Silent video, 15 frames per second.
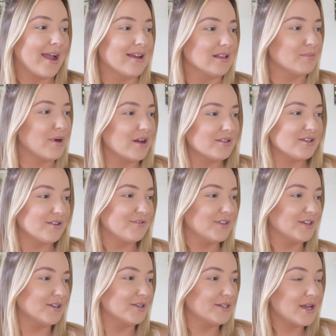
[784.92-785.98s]
in the brows are
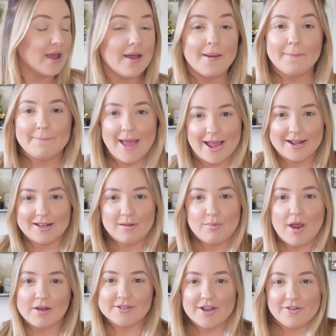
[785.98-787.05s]
filled. Back in the
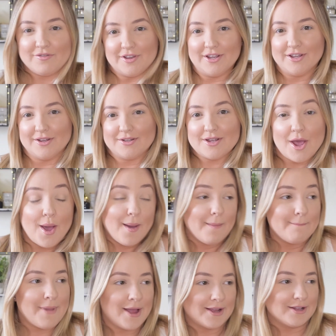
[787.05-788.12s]
brows are filled.
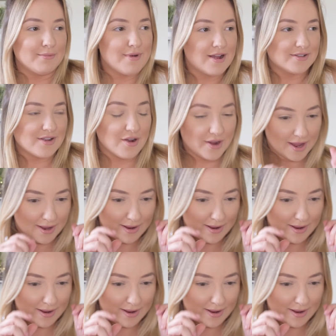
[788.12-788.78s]
Back in the brows are... Okay,